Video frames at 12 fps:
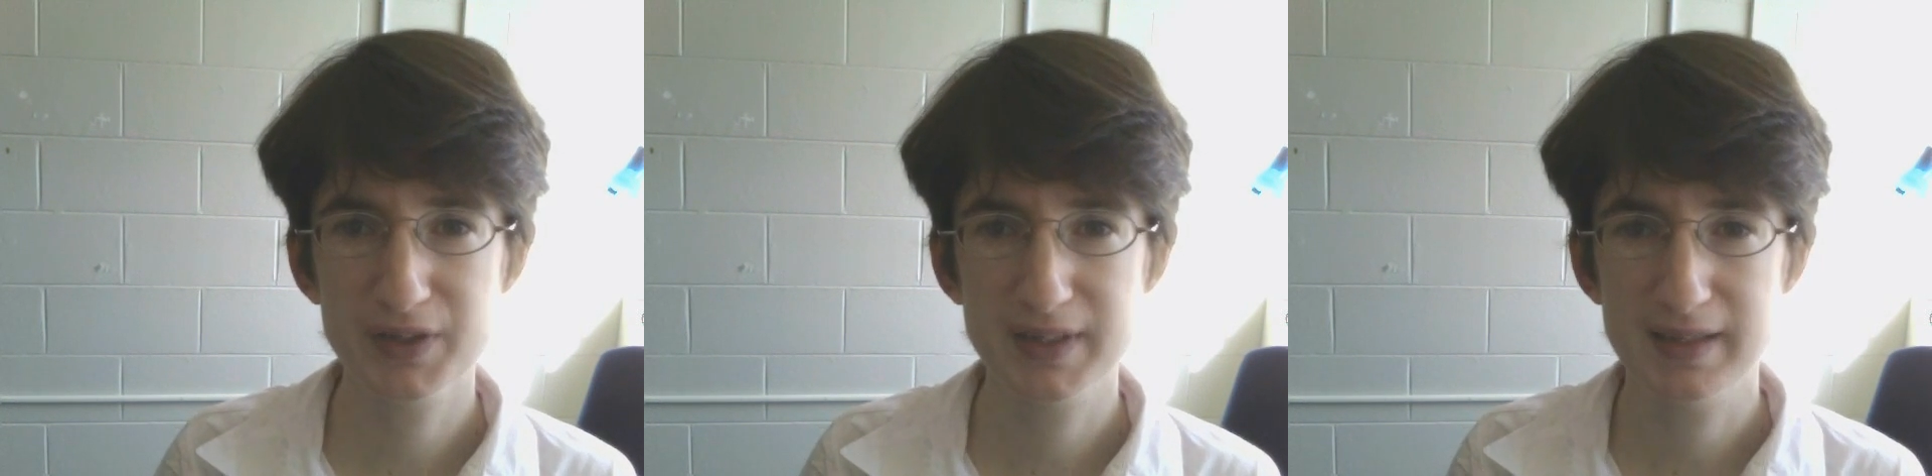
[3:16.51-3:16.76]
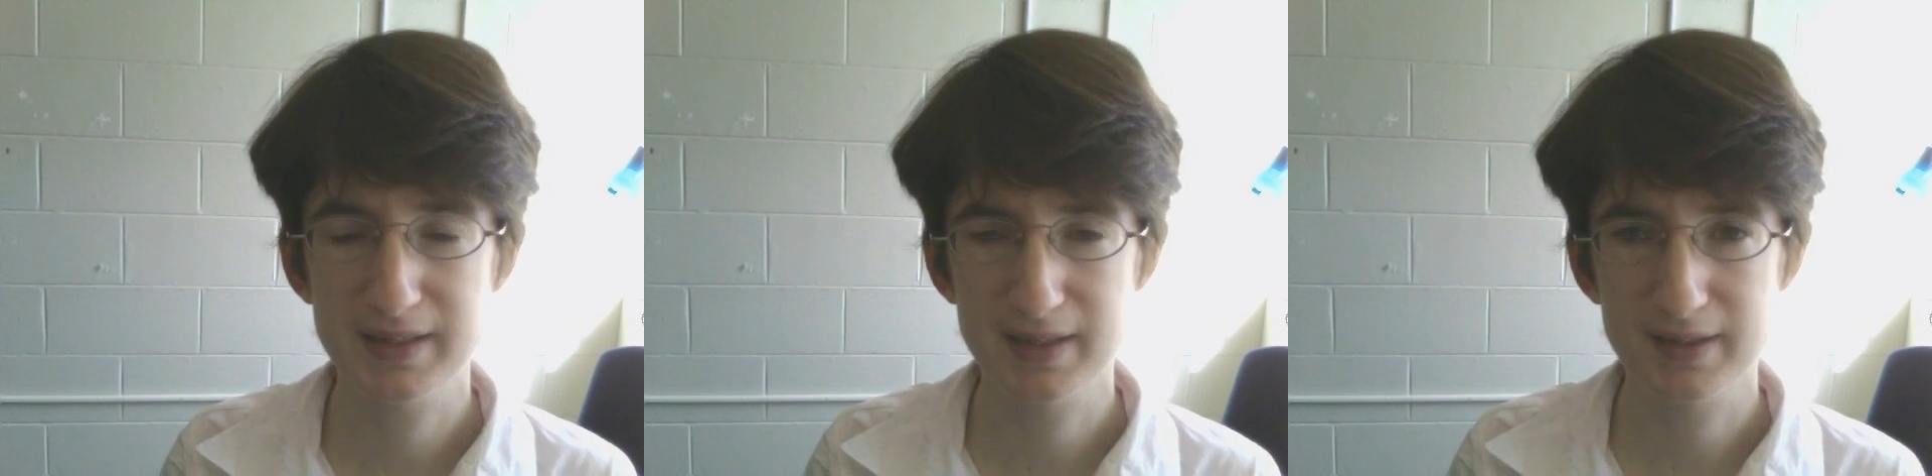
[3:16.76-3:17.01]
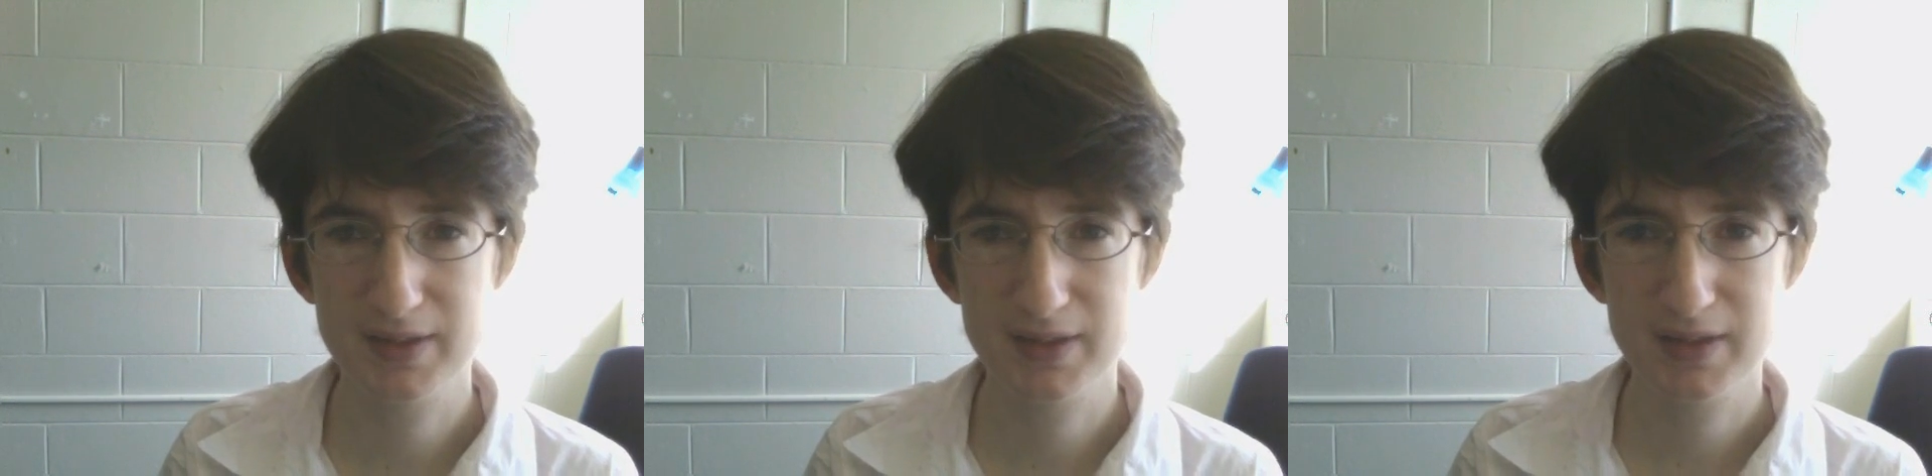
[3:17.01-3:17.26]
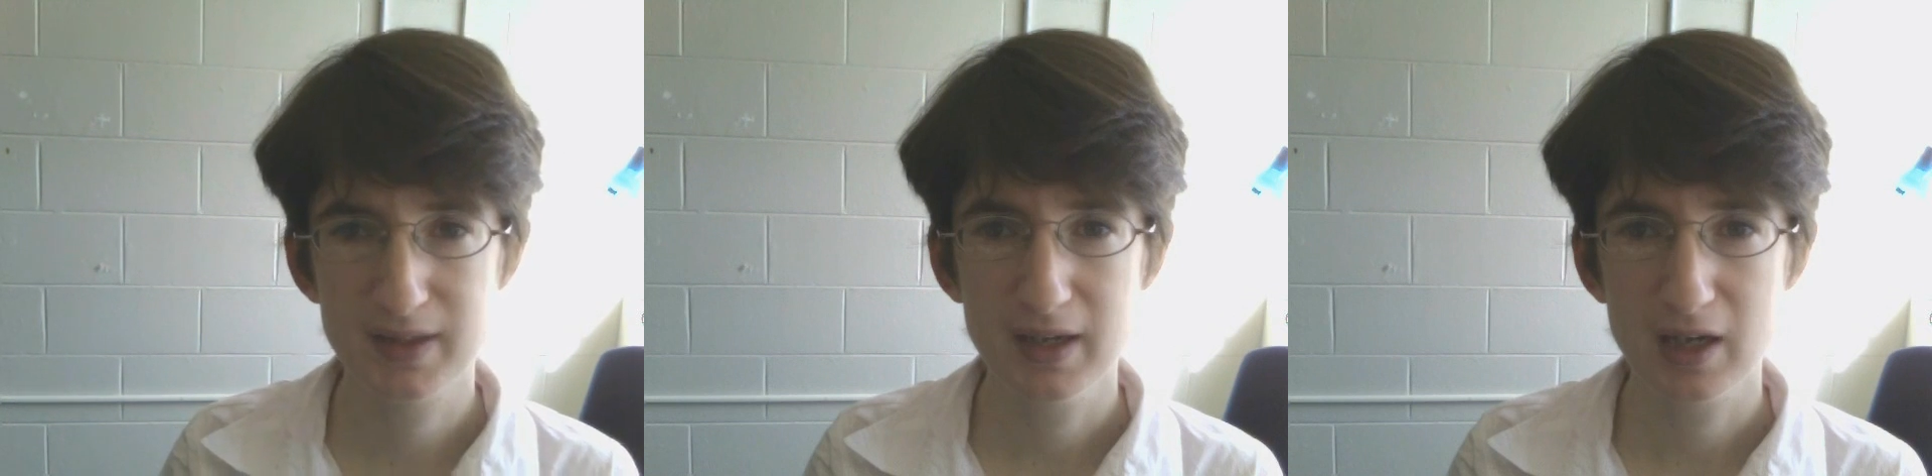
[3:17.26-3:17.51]

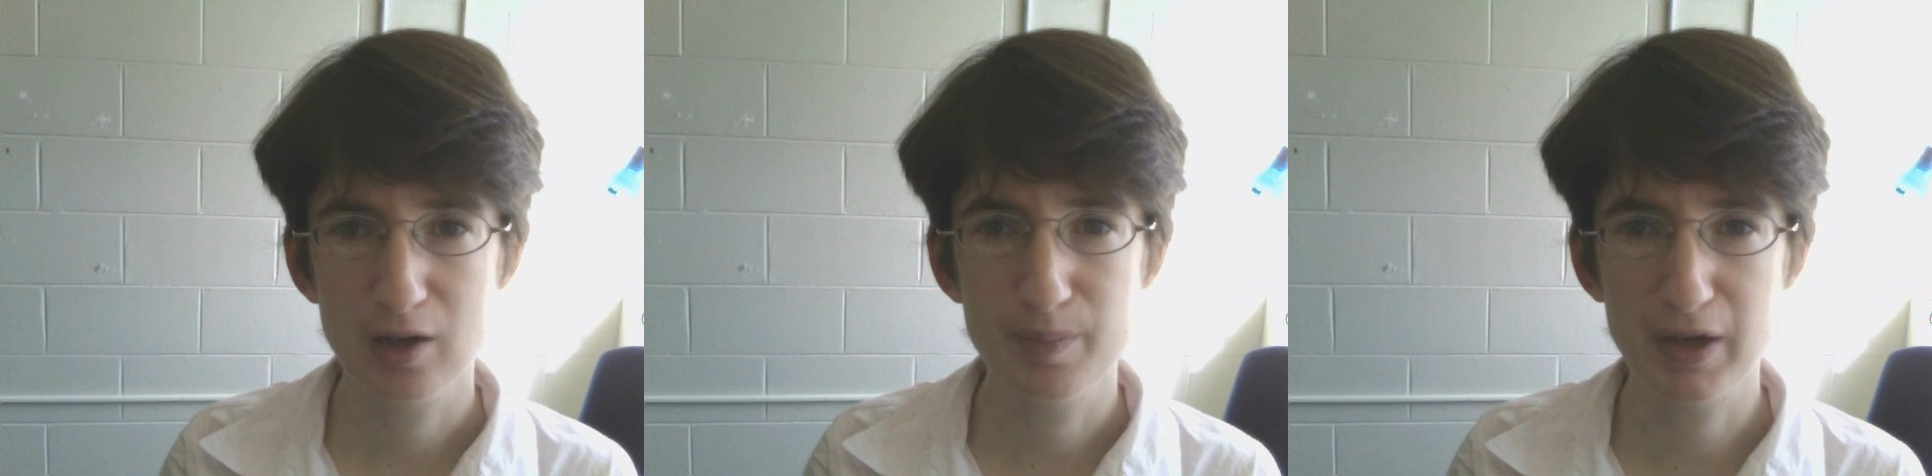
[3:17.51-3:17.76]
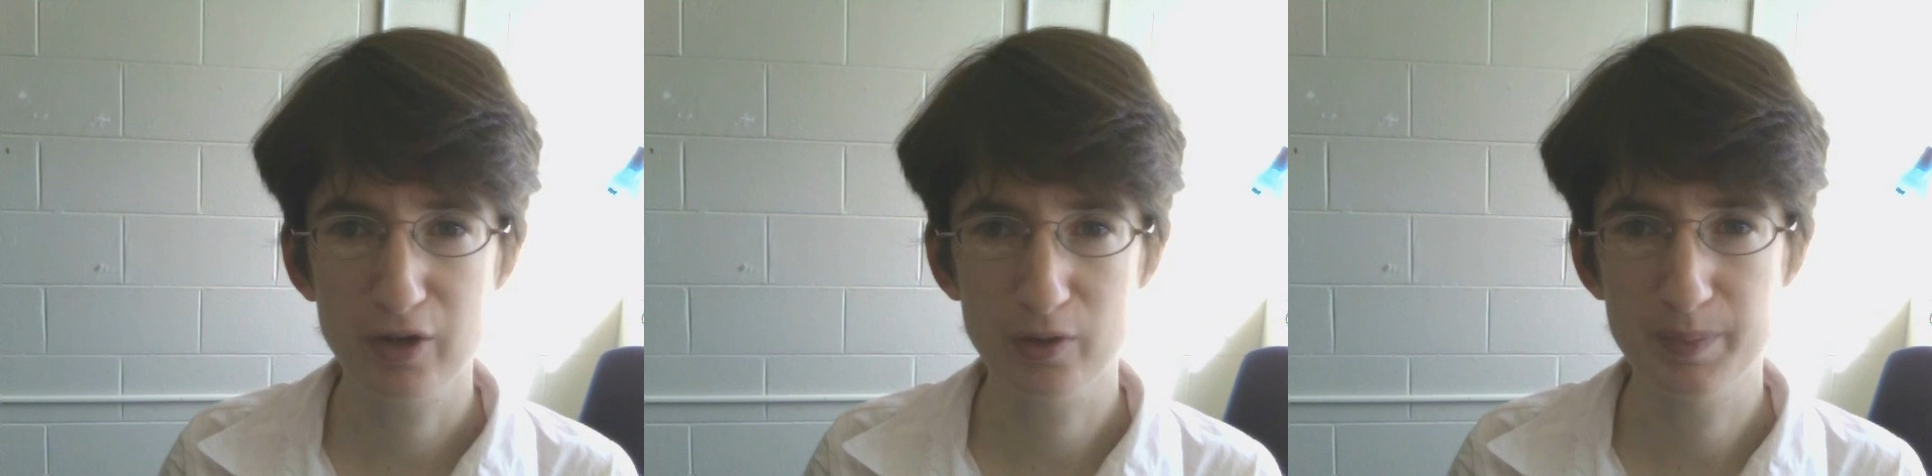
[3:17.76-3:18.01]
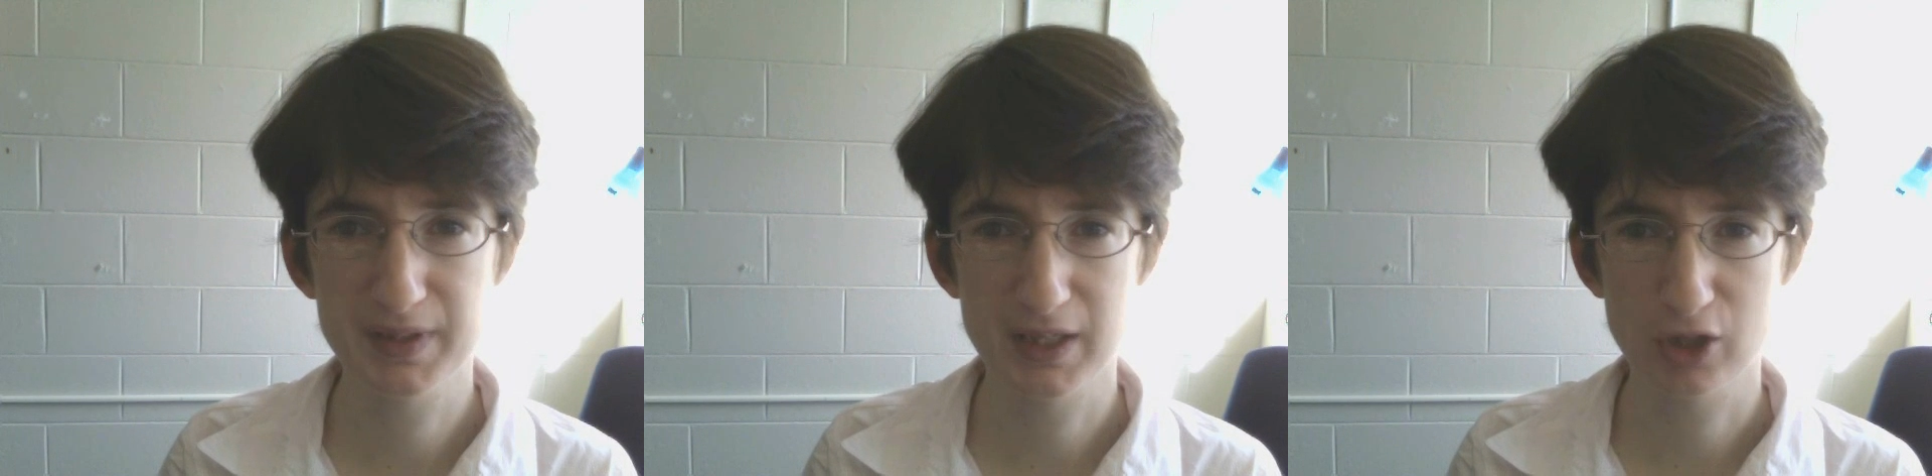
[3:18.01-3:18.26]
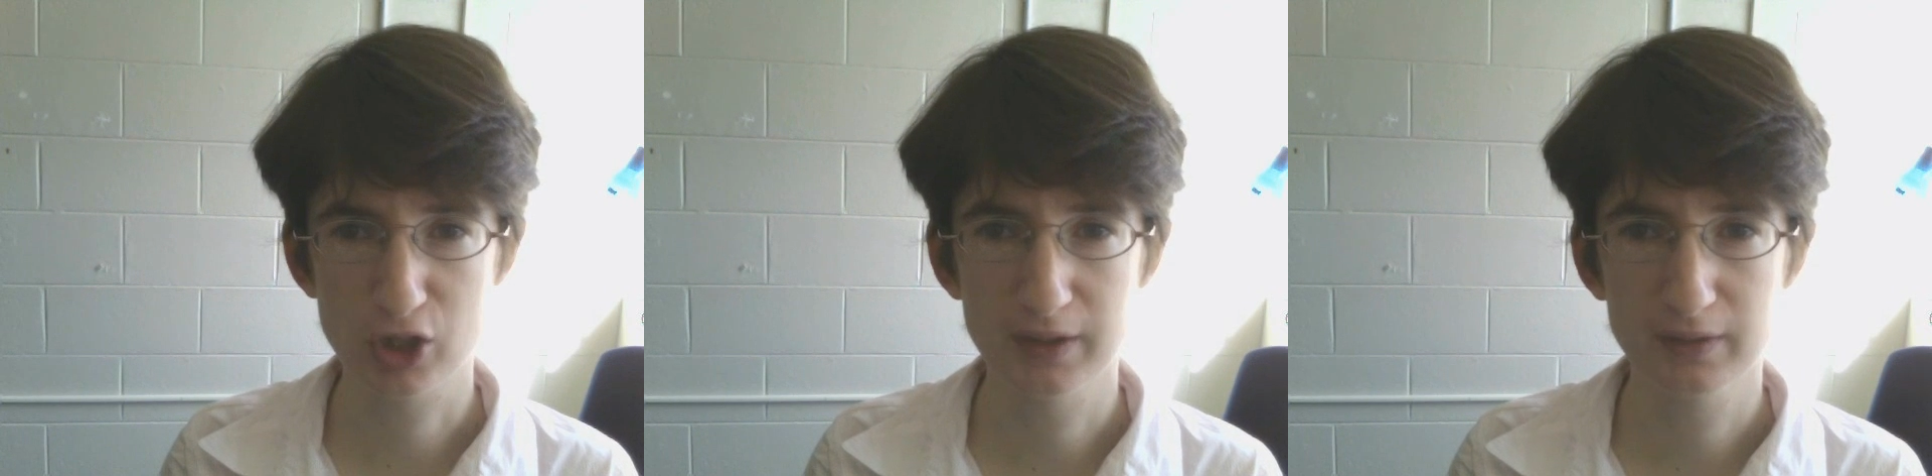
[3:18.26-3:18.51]
sentence about her
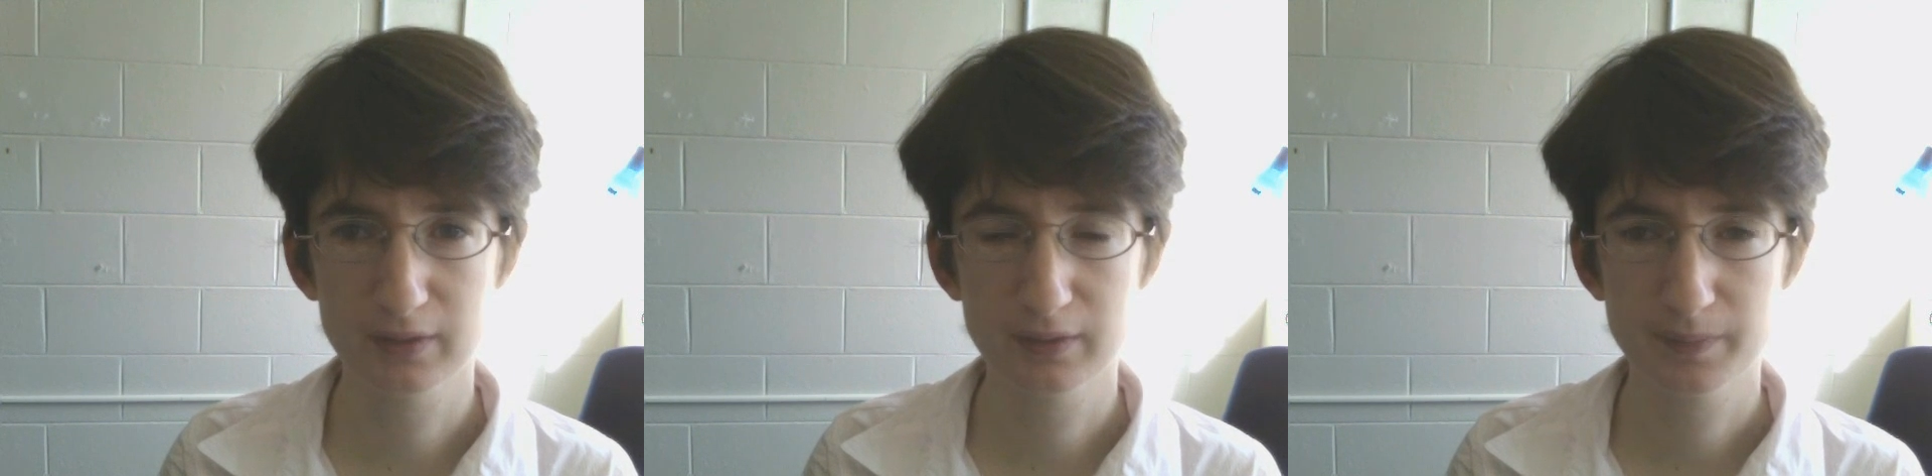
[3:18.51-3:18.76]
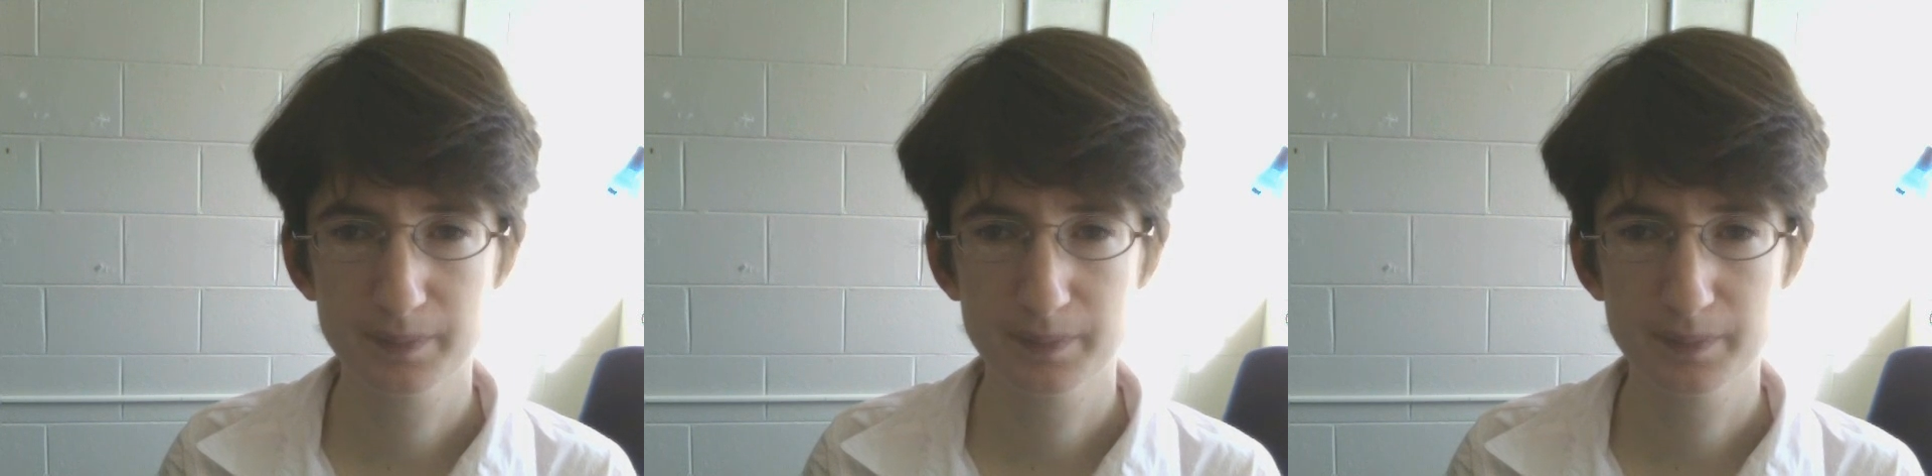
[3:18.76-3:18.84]
position.